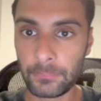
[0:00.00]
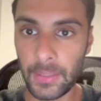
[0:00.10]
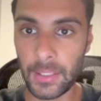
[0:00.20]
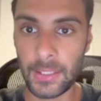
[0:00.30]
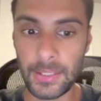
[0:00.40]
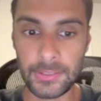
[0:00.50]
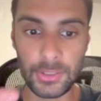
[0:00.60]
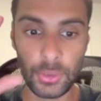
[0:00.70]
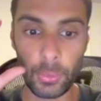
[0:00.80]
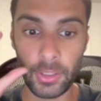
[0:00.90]
is
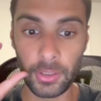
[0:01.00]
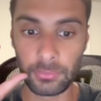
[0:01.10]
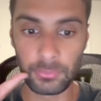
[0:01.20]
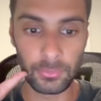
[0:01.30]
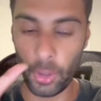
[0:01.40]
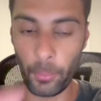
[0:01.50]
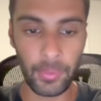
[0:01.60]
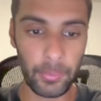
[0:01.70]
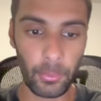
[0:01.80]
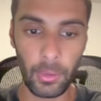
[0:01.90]
you want to open
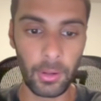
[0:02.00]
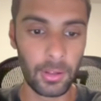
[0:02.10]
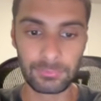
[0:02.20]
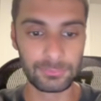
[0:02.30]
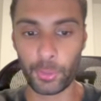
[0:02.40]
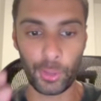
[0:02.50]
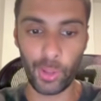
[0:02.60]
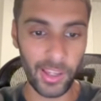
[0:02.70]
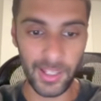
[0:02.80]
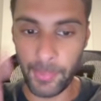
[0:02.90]
up the, you want to
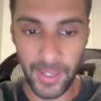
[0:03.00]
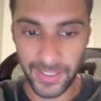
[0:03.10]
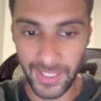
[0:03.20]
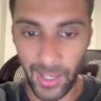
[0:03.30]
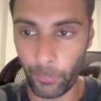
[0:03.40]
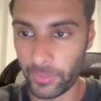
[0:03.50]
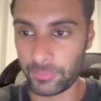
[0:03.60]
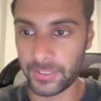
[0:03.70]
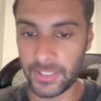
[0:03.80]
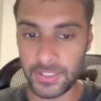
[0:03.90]
log in, make an account,
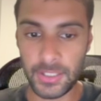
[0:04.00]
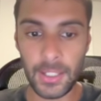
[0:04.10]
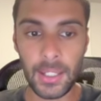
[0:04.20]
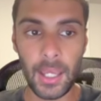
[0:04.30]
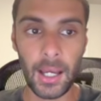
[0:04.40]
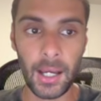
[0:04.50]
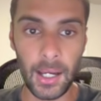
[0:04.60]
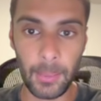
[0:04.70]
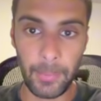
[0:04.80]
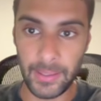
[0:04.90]
whatever it is,
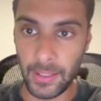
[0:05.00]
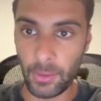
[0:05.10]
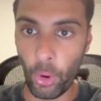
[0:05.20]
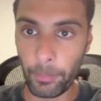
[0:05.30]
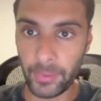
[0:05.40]
and then open